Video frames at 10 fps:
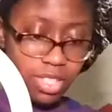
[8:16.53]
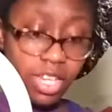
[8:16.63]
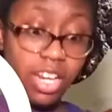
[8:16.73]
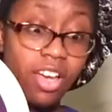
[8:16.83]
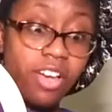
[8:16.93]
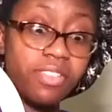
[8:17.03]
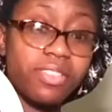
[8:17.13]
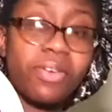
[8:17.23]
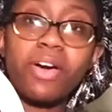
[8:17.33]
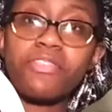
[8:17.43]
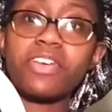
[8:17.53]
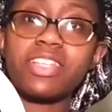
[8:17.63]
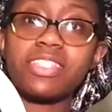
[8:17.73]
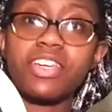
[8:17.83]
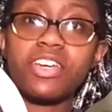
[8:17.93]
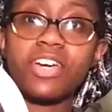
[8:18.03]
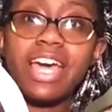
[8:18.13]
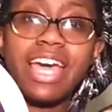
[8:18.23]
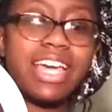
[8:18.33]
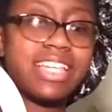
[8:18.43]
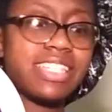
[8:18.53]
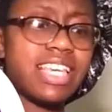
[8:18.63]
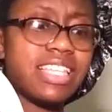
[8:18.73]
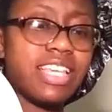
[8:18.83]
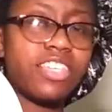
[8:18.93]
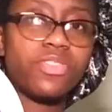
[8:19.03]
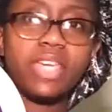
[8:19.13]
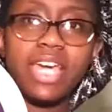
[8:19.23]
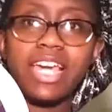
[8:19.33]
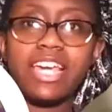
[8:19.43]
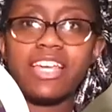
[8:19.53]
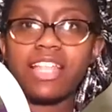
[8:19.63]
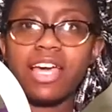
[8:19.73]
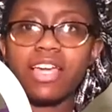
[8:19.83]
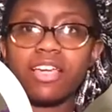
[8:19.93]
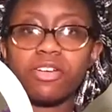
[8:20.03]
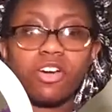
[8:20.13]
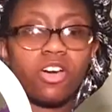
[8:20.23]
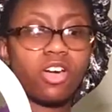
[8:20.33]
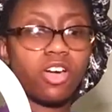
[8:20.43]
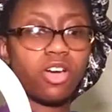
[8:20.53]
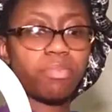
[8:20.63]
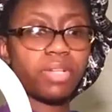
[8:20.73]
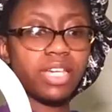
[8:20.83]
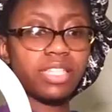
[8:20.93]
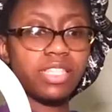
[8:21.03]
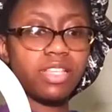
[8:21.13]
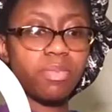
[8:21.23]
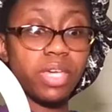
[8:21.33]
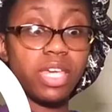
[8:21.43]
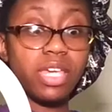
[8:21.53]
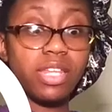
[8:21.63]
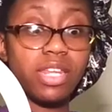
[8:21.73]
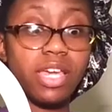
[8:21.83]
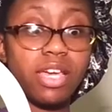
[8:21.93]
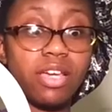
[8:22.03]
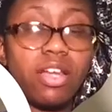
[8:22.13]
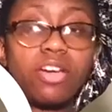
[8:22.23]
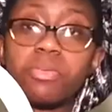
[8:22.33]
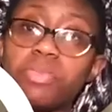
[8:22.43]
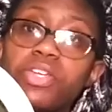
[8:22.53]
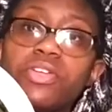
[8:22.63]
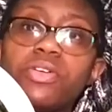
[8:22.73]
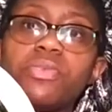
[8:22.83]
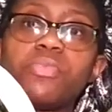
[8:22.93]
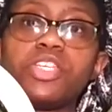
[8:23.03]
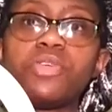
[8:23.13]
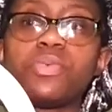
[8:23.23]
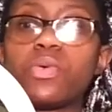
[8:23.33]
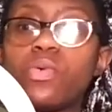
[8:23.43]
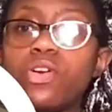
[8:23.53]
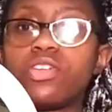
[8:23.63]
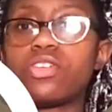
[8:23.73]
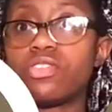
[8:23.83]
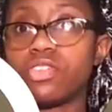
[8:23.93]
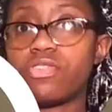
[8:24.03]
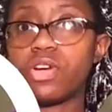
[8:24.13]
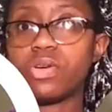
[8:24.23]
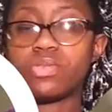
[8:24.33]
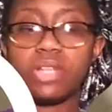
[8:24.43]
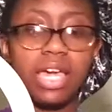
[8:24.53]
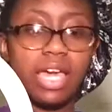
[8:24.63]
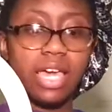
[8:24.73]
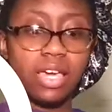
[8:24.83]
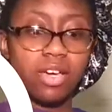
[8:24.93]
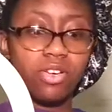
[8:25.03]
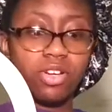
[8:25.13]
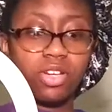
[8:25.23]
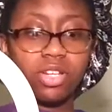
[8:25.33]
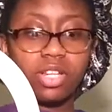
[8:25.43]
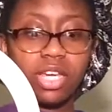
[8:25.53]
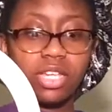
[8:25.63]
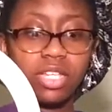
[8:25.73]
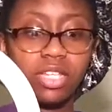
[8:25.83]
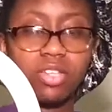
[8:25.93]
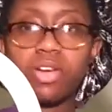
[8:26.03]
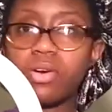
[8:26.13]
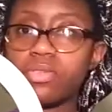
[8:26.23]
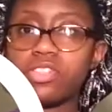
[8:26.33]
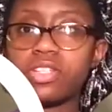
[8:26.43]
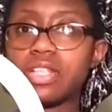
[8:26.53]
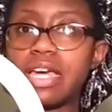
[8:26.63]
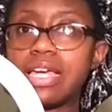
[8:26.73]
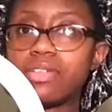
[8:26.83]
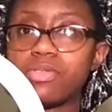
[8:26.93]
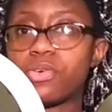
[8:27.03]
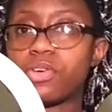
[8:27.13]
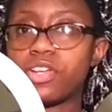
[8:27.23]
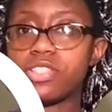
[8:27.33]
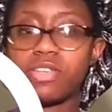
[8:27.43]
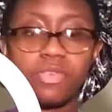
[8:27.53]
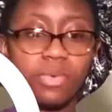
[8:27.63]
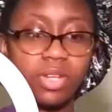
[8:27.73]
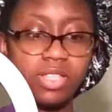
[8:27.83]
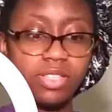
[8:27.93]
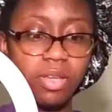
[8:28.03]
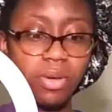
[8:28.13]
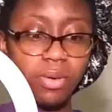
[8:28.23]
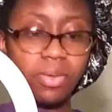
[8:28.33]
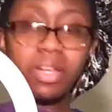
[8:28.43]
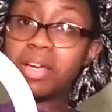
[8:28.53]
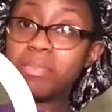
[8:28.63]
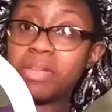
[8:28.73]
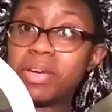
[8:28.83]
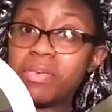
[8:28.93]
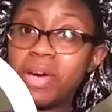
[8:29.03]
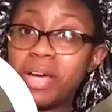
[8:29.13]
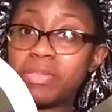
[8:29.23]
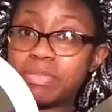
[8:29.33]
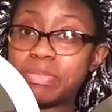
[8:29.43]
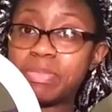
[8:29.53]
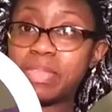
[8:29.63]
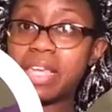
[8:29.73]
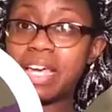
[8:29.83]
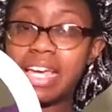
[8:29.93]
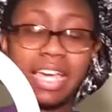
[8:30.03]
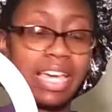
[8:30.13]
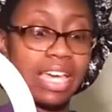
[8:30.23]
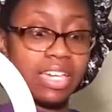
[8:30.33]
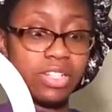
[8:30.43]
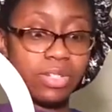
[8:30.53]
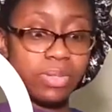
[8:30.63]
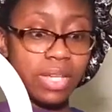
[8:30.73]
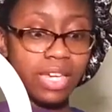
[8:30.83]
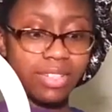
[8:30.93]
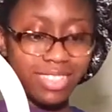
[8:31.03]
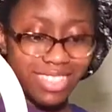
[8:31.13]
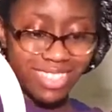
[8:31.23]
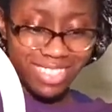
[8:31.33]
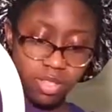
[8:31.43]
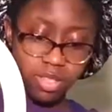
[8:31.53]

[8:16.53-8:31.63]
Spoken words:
And also, I forgot to tell you, it says that you can like plug this up in a computer when you record you're on your phone, or like, you know, you could like record yourself on it. So I'm like, wow, I could do that.